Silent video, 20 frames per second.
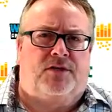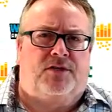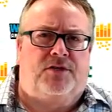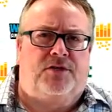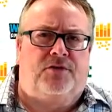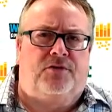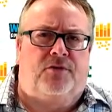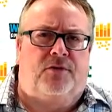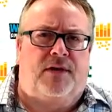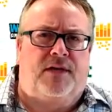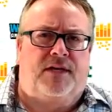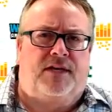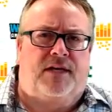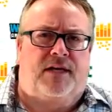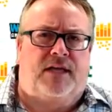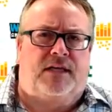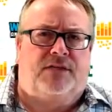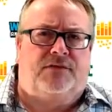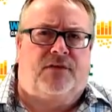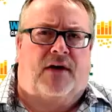two in
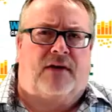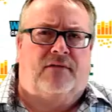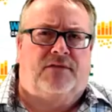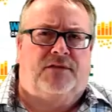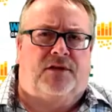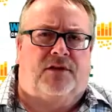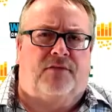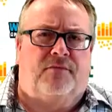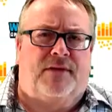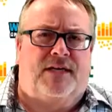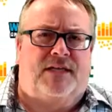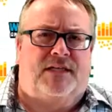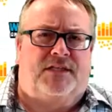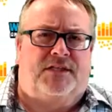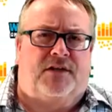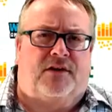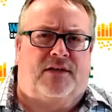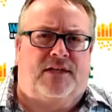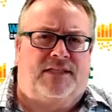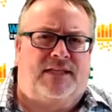today's five star minute
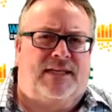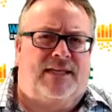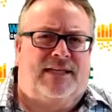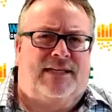series.